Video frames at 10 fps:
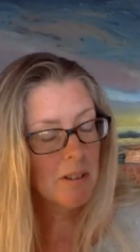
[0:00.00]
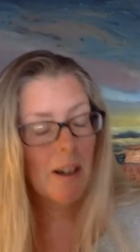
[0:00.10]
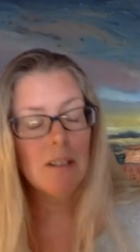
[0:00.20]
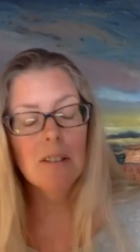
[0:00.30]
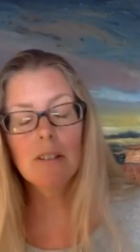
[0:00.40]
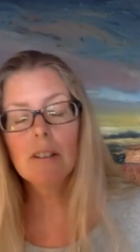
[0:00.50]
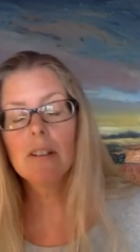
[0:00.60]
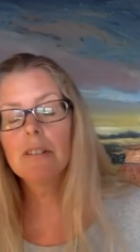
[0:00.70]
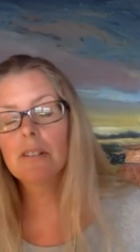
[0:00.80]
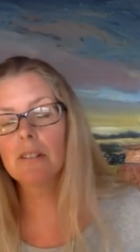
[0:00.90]

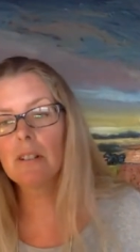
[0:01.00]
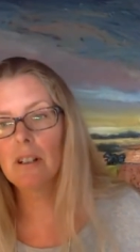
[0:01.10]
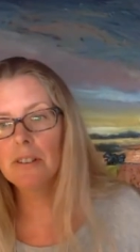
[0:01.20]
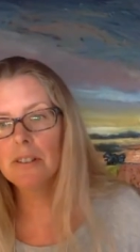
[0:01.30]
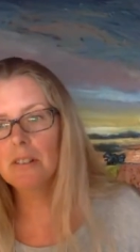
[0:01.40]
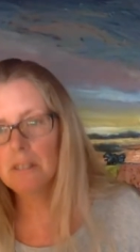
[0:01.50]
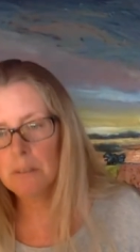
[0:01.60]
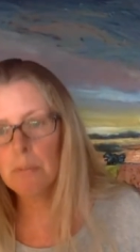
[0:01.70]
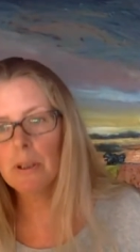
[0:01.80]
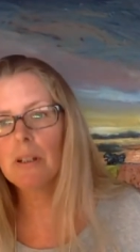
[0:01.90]
technically still
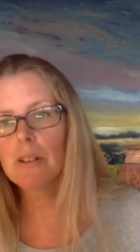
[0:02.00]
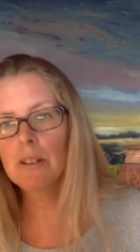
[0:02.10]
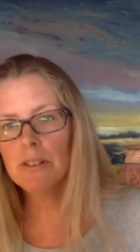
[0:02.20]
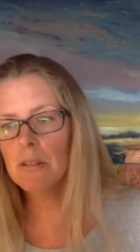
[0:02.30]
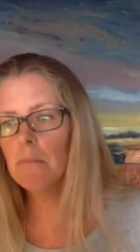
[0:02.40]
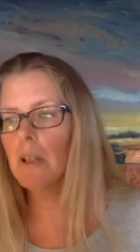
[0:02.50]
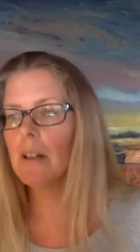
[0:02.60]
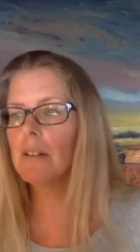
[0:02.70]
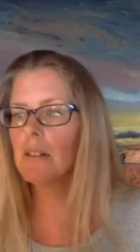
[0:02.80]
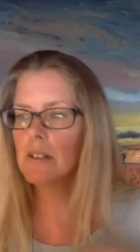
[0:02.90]
constitutes plagiarism
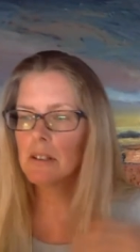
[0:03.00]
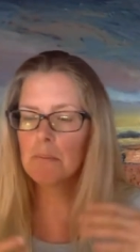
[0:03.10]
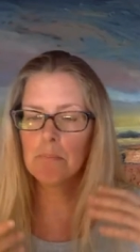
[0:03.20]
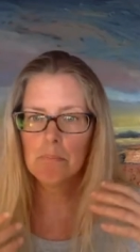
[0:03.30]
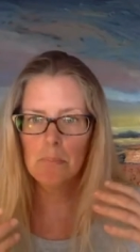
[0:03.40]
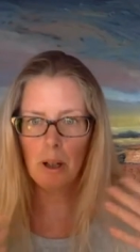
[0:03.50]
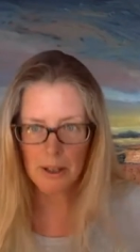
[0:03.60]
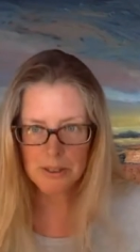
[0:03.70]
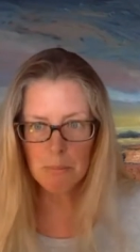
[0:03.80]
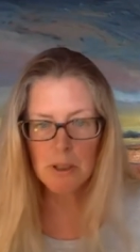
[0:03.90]
and is
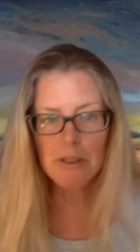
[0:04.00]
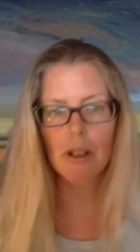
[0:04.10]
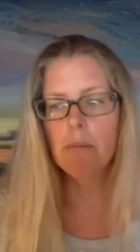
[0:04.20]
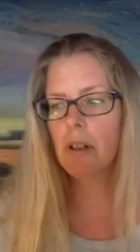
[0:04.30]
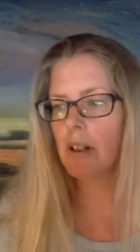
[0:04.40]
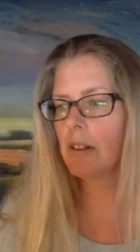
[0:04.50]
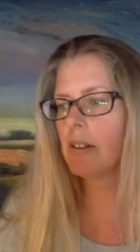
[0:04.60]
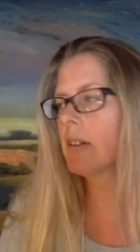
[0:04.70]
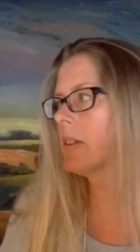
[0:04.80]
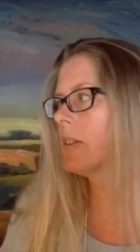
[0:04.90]
possibly subject
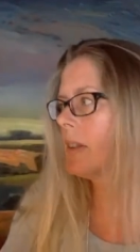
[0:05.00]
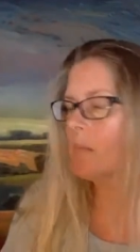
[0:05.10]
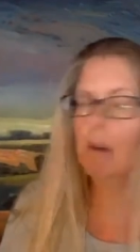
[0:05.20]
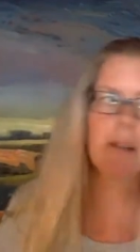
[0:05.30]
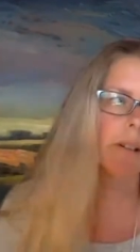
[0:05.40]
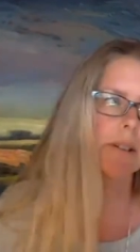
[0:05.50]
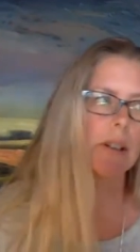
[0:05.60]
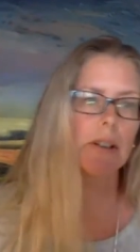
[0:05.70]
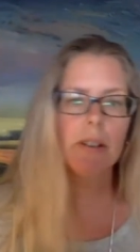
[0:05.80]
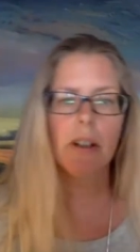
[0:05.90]
to the same
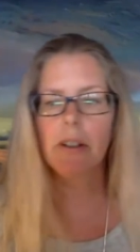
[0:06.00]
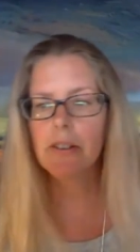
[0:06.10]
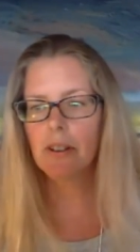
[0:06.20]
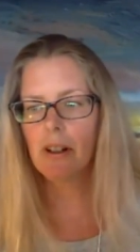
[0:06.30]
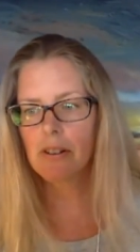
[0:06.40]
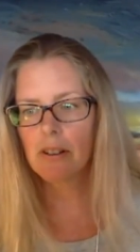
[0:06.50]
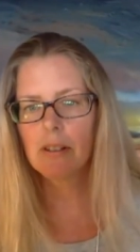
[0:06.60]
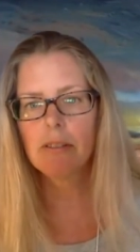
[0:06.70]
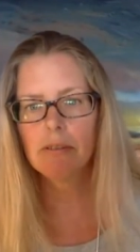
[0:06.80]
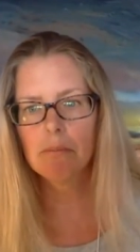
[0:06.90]
penalties as other